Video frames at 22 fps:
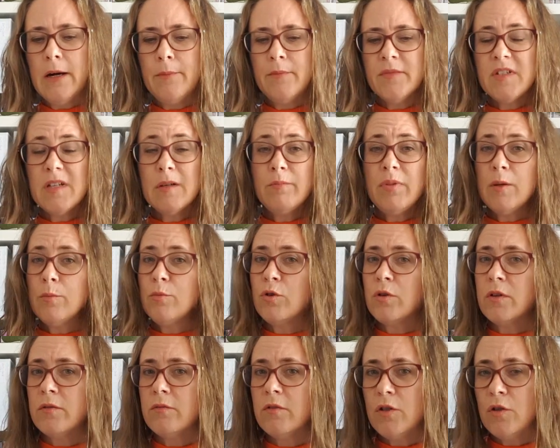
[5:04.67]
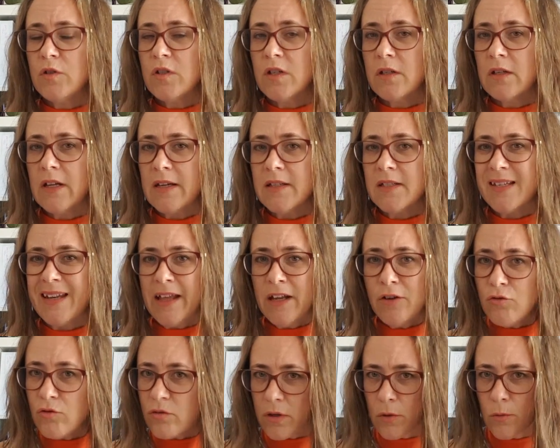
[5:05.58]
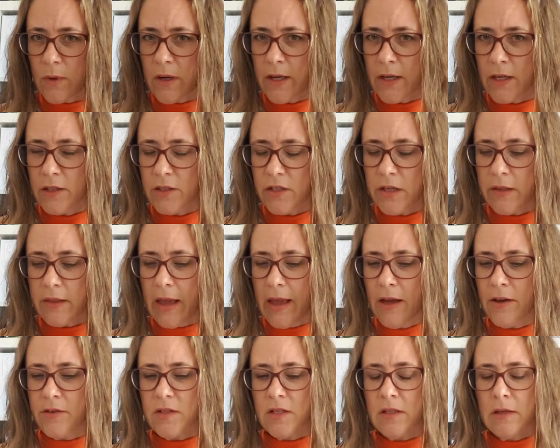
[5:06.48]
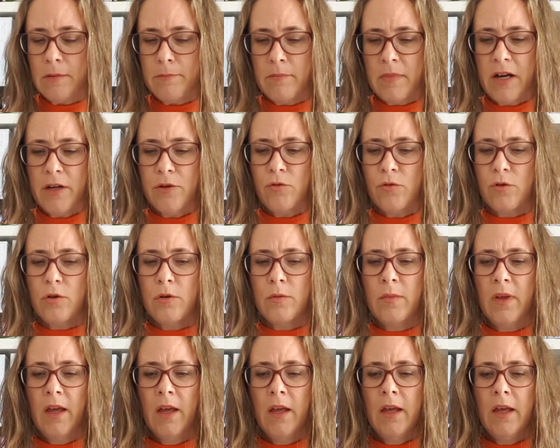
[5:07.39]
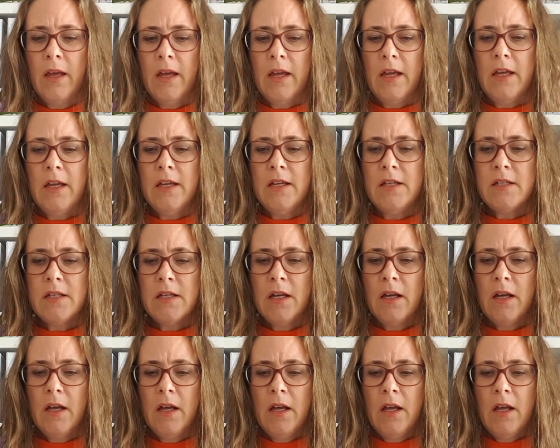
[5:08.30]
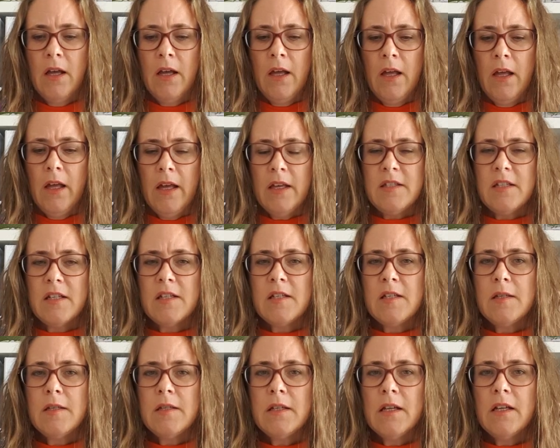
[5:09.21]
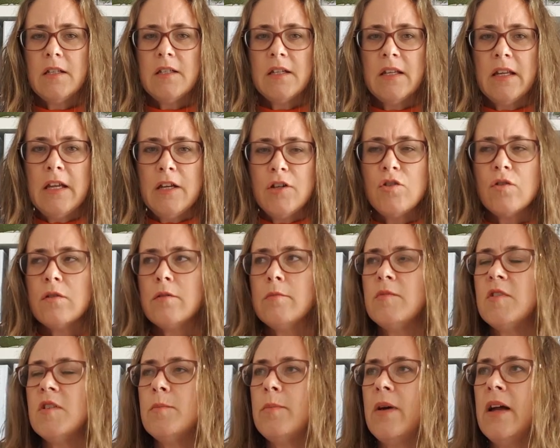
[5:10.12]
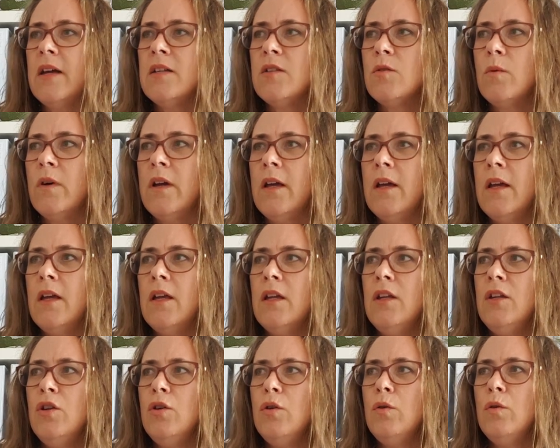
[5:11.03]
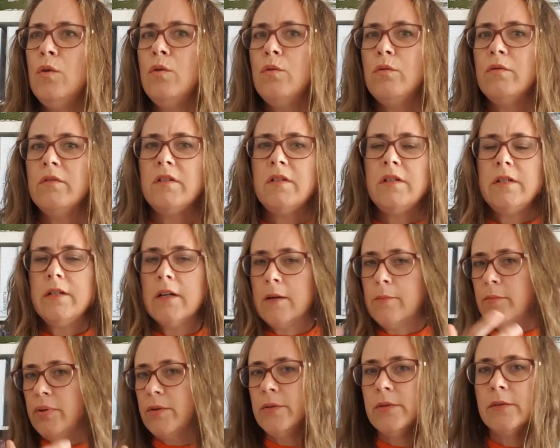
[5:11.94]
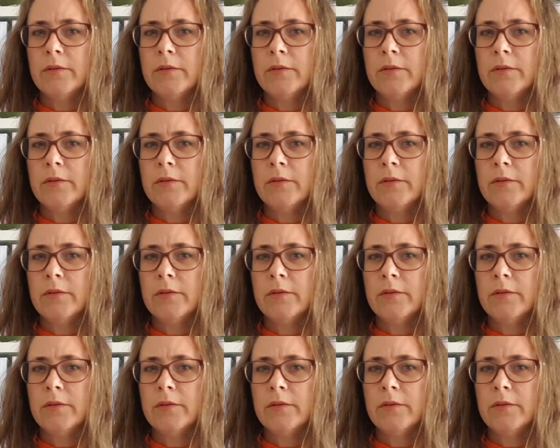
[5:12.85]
Some people could use it as an entryway to the house, and the mudroom is, it's an interim space where you dump